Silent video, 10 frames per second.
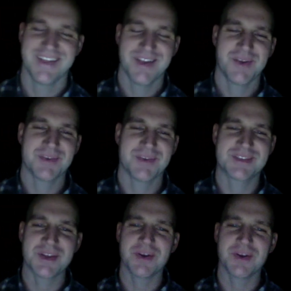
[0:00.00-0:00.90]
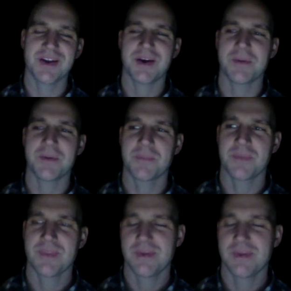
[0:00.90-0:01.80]
Just doing
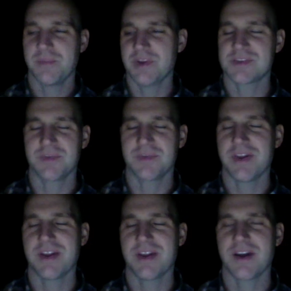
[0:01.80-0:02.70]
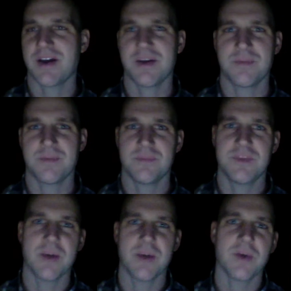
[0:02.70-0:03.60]
bunch of like
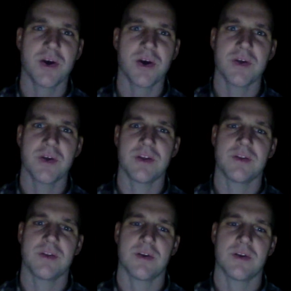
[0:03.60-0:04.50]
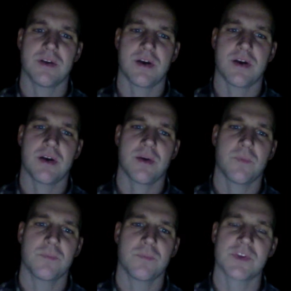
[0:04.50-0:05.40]
demo and
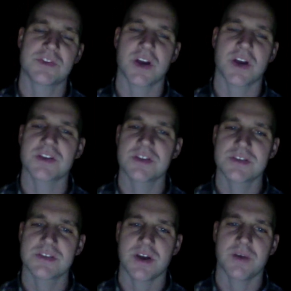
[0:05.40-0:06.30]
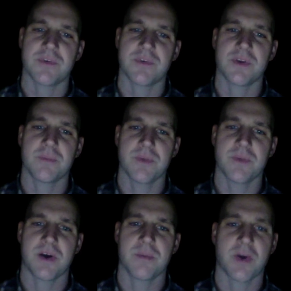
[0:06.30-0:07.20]
construction stuff on
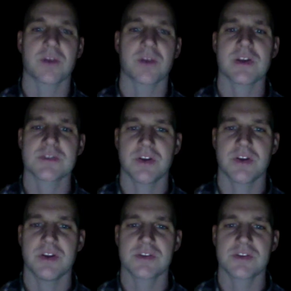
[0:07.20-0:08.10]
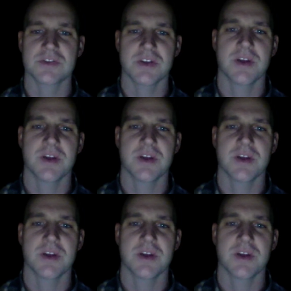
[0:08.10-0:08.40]
bar and restaurant industry.